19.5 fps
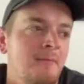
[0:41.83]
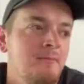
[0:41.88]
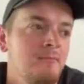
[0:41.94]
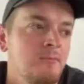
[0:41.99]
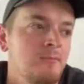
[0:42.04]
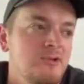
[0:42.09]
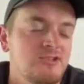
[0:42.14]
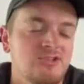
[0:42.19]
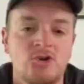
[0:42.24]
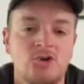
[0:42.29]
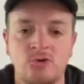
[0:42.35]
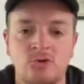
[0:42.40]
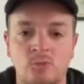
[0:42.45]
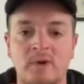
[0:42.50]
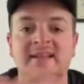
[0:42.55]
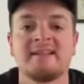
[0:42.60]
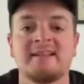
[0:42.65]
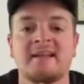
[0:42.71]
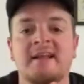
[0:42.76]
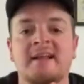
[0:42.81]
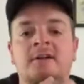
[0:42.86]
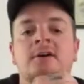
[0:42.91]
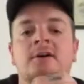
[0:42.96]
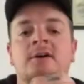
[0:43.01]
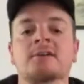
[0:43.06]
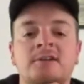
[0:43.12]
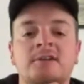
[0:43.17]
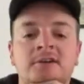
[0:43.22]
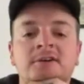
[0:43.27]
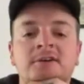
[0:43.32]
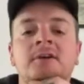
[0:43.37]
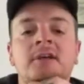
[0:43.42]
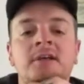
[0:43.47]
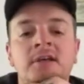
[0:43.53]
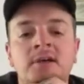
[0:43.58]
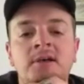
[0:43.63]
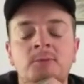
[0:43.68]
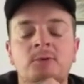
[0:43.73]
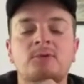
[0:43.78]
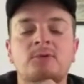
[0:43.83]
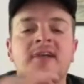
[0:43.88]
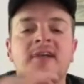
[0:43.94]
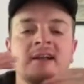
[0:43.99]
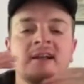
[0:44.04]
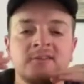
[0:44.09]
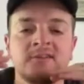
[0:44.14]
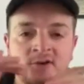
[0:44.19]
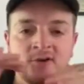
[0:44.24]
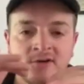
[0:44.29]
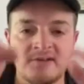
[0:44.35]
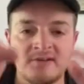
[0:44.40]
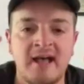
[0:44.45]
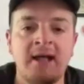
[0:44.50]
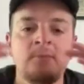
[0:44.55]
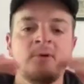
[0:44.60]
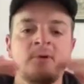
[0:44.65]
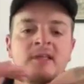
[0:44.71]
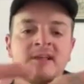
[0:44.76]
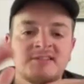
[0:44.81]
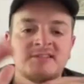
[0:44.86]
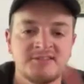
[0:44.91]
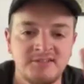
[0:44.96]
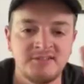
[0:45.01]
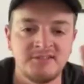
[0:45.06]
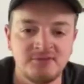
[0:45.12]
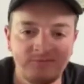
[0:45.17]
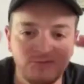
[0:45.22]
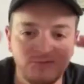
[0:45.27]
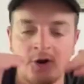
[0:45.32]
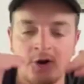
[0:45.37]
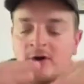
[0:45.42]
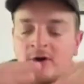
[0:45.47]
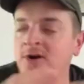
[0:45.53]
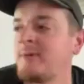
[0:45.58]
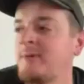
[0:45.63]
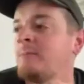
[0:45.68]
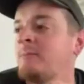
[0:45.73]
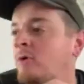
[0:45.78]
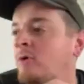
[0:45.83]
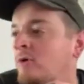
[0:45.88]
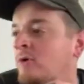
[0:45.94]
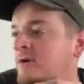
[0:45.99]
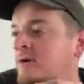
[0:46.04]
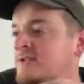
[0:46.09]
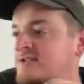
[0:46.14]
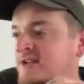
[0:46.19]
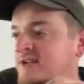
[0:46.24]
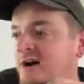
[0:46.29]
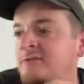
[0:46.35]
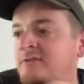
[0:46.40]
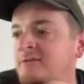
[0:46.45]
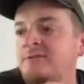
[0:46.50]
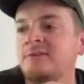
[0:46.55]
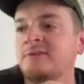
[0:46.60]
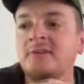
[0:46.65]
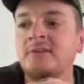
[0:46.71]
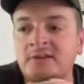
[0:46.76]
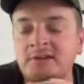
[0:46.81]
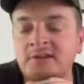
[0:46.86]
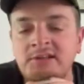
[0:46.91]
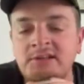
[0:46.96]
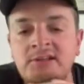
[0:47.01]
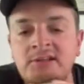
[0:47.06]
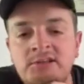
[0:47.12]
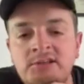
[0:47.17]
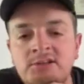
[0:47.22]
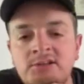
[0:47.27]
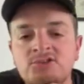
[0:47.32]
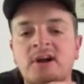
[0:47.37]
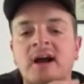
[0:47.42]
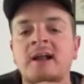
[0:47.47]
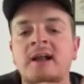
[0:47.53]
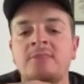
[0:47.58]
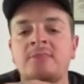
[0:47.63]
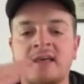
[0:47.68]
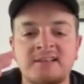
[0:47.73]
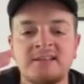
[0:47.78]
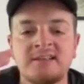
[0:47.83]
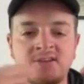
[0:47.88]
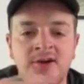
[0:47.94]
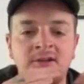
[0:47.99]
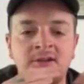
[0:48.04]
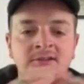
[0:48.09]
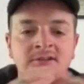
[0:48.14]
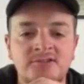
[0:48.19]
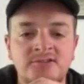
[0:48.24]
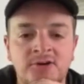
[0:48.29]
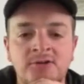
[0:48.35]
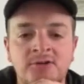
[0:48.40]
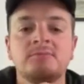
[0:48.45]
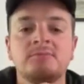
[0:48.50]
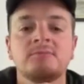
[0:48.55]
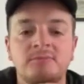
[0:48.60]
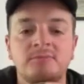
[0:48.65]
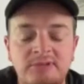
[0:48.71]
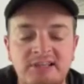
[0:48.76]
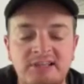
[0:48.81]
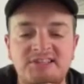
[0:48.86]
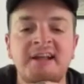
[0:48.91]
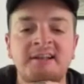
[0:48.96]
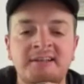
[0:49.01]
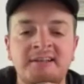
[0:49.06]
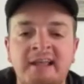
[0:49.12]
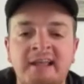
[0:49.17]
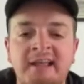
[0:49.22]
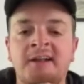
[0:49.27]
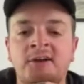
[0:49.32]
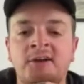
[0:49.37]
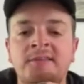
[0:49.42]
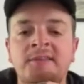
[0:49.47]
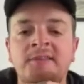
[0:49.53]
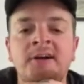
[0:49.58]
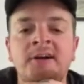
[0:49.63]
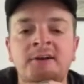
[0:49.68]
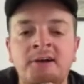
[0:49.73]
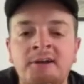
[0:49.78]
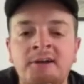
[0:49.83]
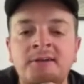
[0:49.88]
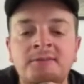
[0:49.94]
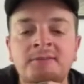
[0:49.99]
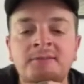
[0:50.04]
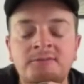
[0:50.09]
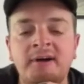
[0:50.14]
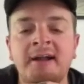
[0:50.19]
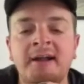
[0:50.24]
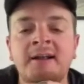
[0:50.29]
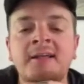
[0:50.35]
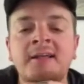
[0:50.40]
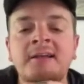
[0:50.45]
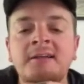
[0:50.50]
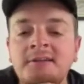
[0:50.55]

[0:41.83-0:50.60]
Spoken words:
We just couldn't wait to get it out, you know. But we kind of took our time, heard a bit more and stuff, and tried things out. So excited to get it out there now, finally.